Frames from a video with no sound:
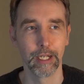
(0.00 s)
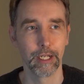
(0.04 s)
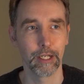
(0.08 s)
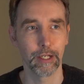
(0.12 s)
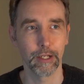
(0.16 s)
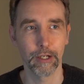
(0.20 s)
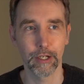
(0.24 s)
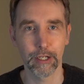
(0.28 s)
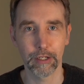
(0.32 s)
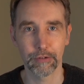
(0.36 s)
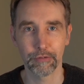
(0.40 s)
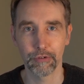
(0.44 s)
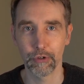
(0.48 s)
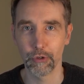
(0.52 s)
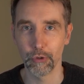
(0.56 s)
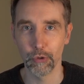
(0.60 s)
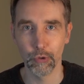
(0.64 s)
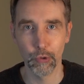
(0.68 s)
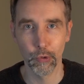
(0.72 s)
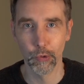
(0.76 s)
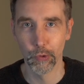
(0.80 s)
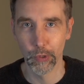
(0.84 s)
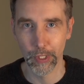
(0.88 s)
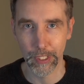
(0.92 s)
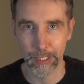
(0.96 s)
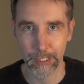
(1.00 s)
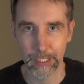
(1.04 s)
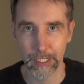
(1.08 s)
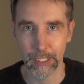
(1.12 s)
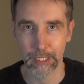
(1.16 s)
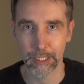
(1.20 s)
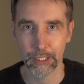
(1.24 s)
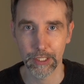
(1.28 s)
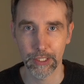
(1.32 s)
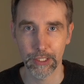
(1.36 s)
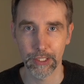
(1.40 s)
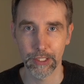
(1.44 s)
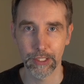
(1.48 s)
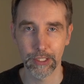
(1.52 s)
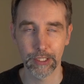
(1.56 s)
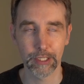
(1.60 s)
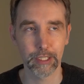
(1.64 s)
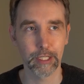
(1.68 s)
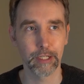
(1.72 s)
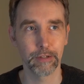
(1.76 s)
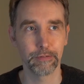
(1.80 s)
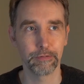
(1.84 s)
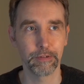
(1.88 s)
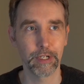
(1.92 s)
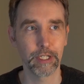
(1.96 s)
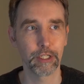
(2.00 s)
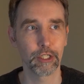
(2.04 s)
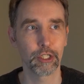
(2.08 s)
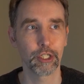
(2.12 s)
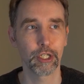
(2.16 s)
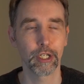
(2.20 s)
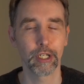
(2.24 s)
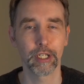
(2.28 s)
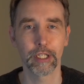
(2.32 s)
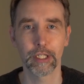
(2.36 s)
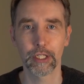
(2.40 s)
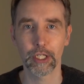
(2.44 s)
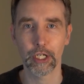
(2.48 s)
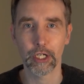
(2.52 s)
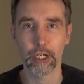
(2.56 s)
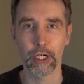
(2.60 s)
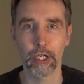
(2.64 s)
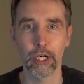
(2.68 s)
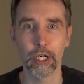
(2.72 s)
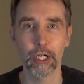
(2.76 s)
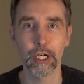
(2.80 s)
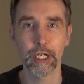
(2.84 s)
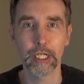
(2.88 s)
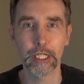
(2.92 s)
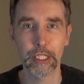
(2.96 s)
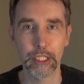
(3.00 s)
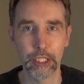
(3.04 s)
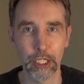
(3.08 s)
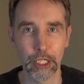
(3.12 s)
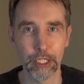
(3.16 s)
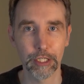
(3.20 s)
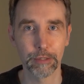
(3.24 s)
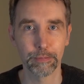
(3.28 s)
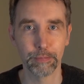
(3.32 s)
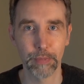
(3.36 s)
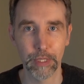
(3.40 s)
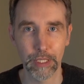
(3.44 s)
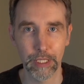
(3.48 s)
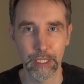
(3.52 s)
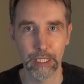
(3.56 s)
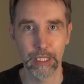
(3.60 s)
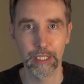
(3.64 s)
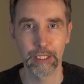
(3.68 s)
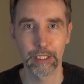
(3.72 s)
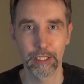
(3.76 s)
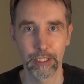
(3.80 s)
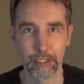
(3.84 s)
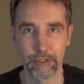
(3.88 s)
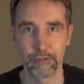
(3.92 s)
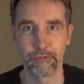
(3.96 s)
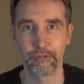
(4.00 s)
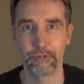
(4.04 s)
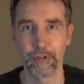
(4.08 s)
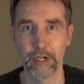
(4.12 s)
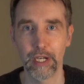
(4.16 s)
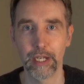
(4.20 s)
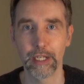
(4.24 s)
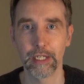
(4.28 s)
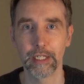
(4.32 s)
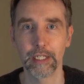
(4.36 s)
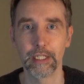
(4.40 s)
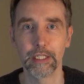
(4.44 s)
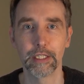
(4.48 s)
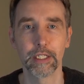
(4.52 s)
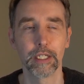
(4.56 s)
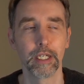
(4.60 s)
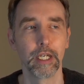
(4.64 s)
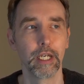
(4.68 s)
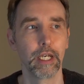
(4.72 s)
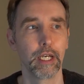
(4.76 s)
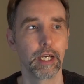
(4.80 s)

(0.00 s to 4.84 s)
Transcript: Like for all addictions, eventually the high does begin to fade